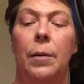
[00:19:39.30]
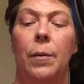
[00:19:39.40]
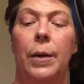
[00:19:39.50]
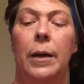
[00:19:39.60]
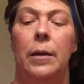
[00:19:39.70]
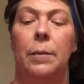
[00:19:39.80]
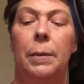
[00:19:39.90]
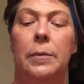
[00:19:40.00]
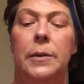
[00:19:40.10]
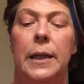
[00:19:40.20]
Go ahead and do
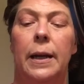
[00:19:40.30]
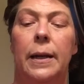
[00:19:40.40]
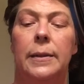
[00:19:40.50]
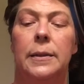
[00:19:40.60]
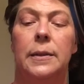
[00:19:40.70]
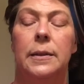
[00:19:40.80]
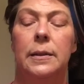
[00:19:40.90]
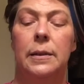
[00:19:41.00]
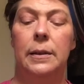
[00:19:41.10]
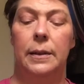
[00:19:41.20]
both sides.
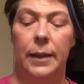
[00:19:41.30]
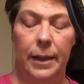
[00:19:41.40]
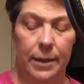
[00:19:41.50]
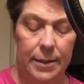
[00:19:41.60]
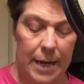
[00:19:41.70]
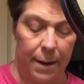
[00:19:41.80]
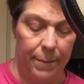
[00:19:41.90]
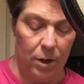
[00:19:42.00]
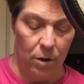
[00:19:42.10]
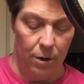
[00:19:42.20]
Tap
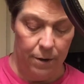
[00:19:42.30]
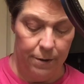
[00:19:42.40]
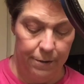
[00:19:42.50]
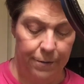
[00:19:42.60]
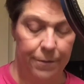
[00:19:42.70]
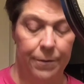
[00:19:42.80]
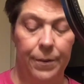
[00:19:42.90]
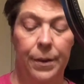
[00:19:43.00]
it off.